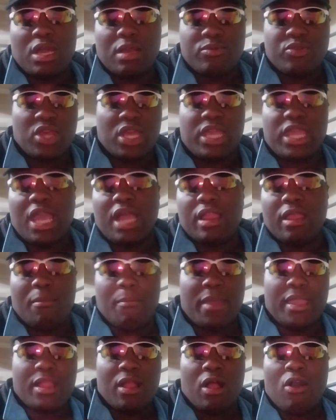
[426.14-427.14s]
Jake
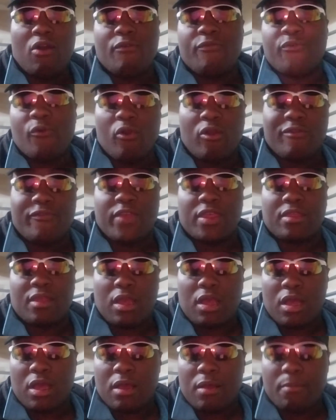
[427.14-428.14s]
Elliott made all 4 of his
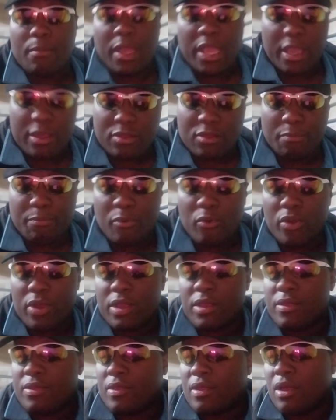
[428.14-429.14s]
extra
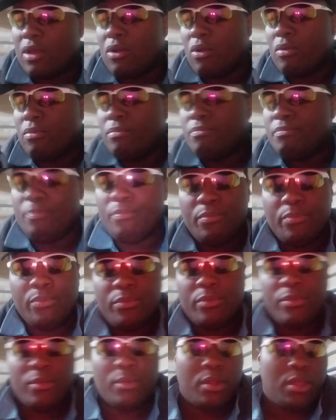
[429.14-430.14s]
points. So,
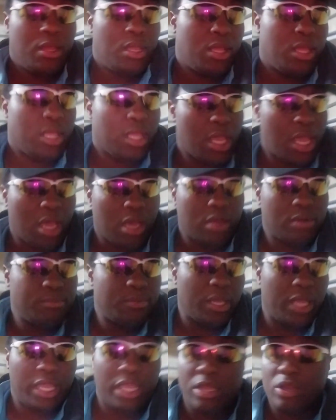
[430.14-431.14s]
yeah,
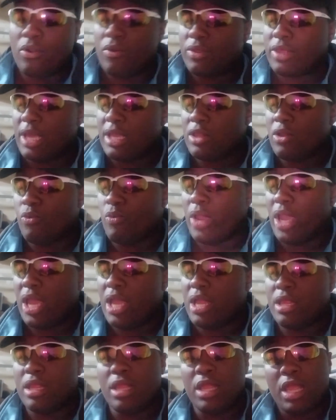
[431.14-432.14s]
Eagles get the
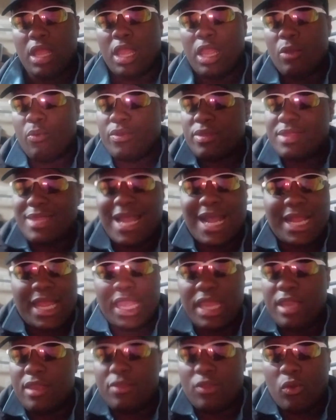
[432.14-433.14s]
win. It was not
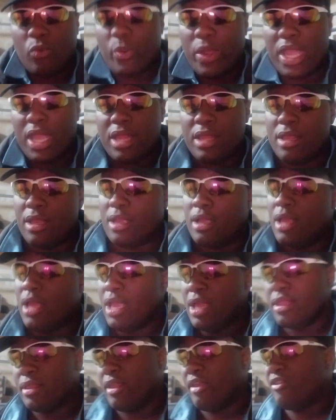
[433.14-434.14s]
an easy win.
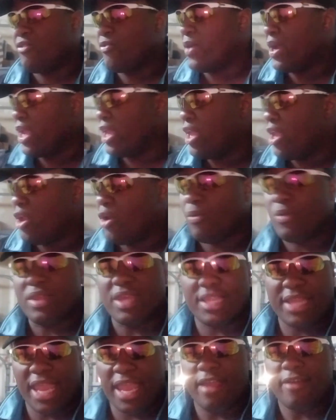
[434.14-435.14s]
This right here was
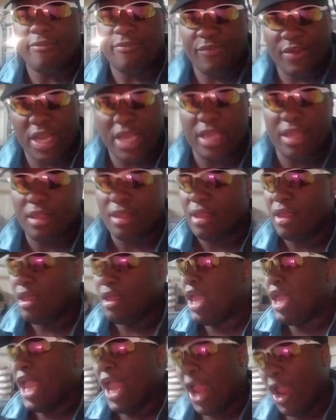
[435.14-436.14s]
a damn fight.
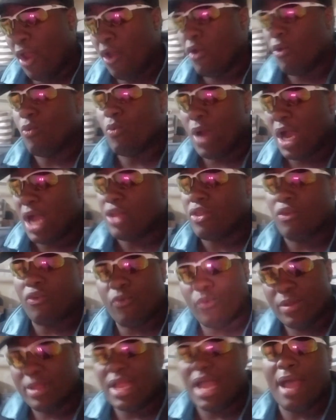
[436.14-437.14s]
Aaron
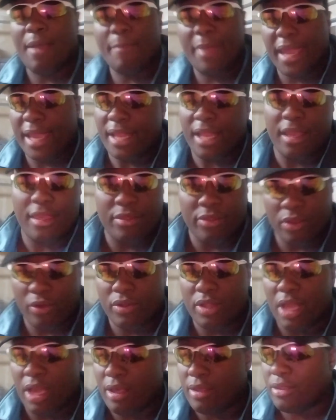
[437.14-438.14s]
Rodgers would not make it easy
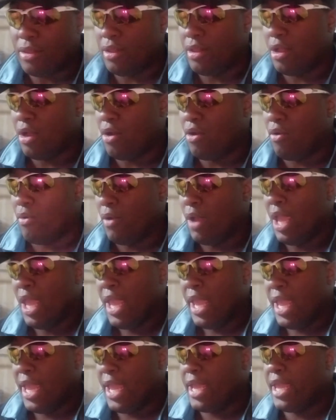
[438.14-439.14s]
on us.
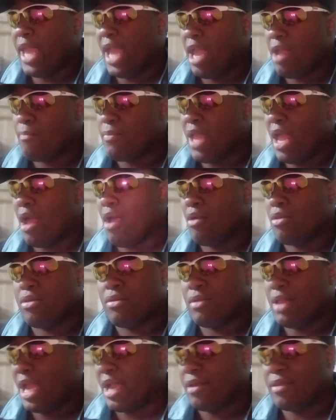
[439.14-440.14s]
It came down
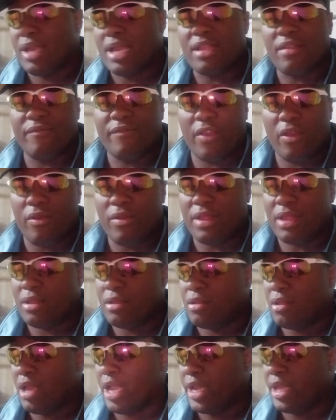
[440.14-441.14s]
to, the
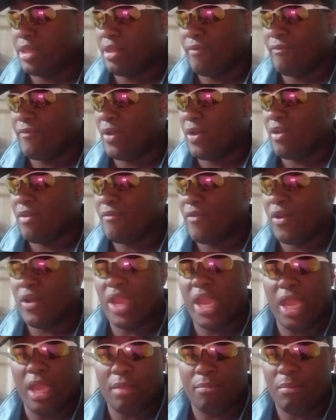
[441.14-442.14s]
very,
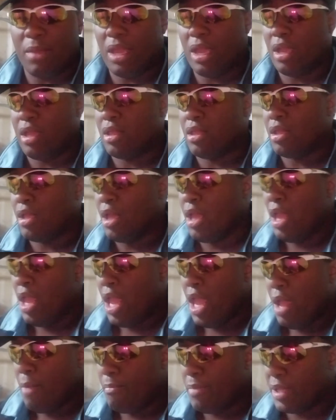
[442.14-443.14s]
very end, man.
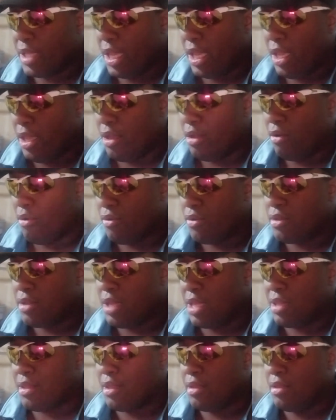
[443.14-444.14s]
But the Eagles,
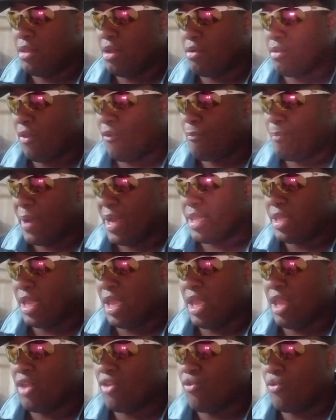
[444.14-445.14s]
despite the
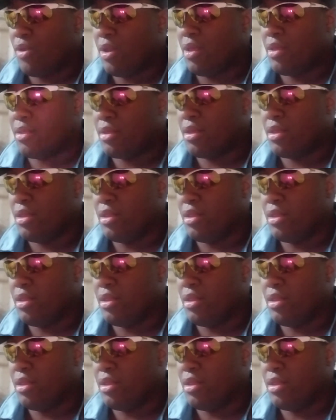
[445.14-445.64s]
injuries,